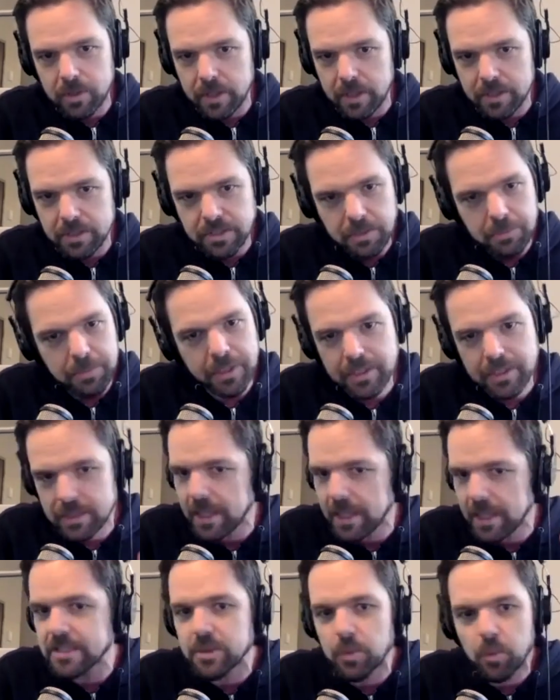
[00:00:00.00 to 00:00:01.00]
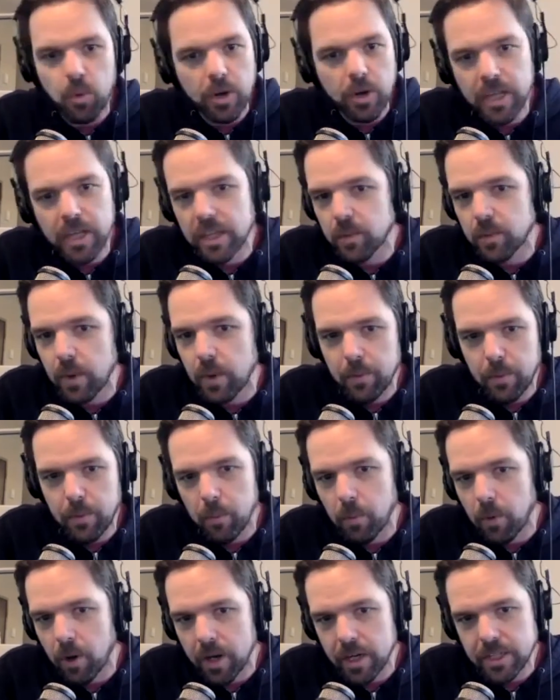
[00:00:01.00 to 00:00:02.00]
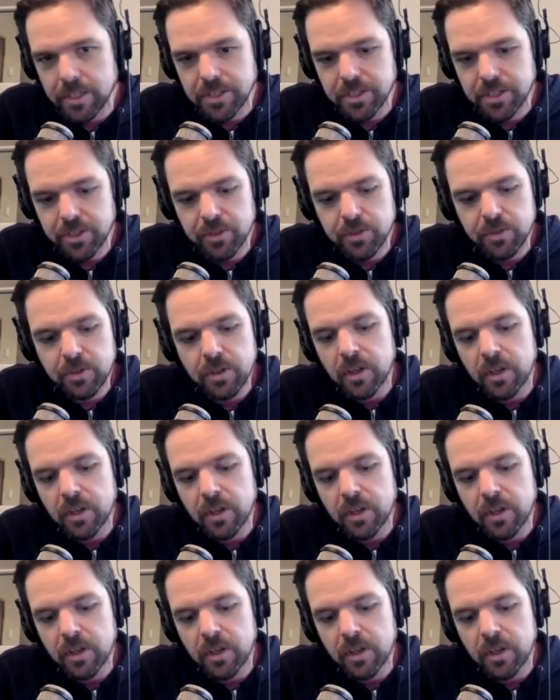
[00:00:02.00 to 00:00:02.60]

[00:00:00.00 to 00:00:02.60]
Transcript: something isn't working the way we want it to?